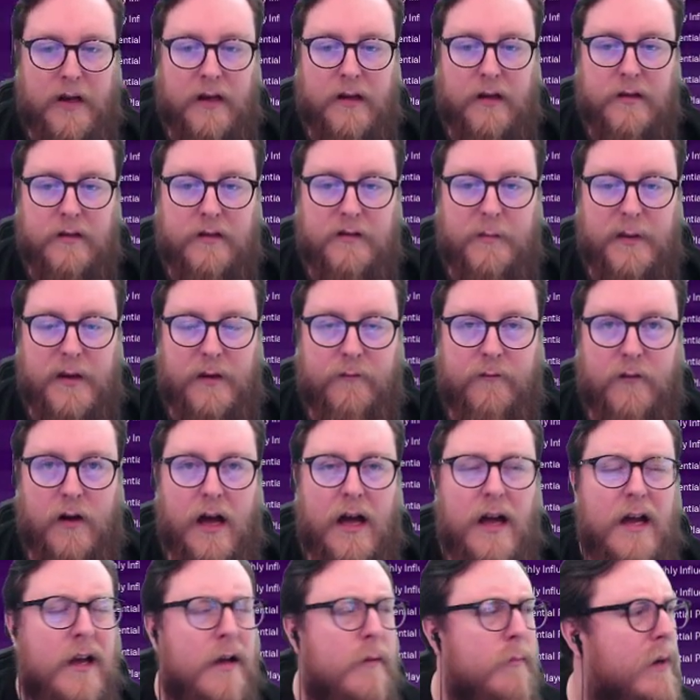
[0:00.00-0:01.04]
Butland's been on fire.
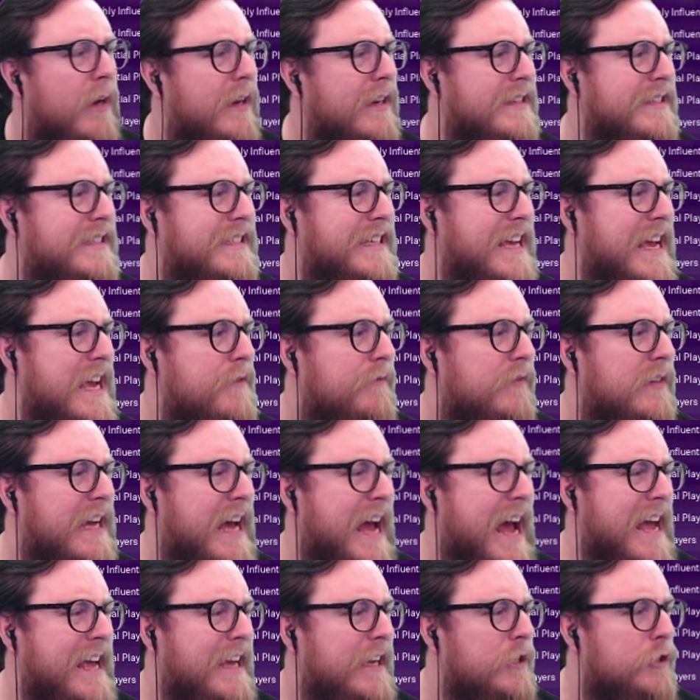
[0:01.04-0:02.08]
Butland saved
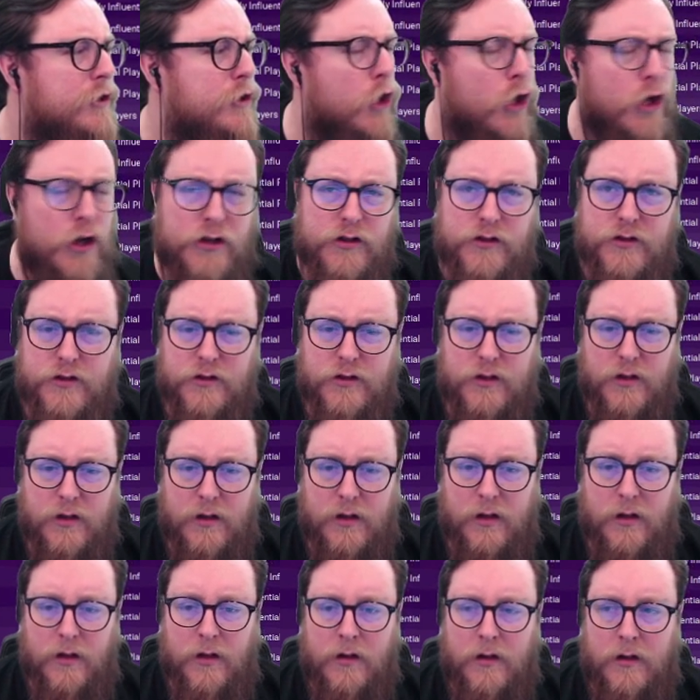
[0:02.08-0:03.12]
8 shots.
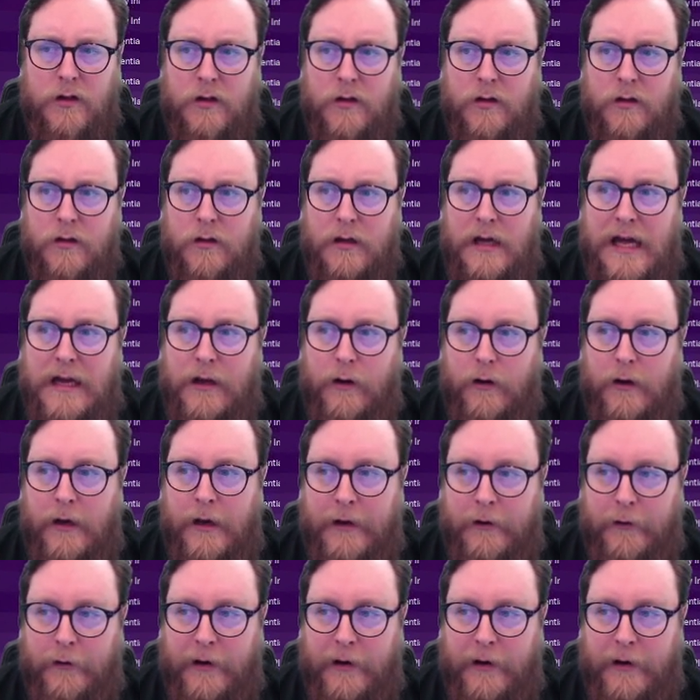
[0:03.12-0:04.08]
Hang on.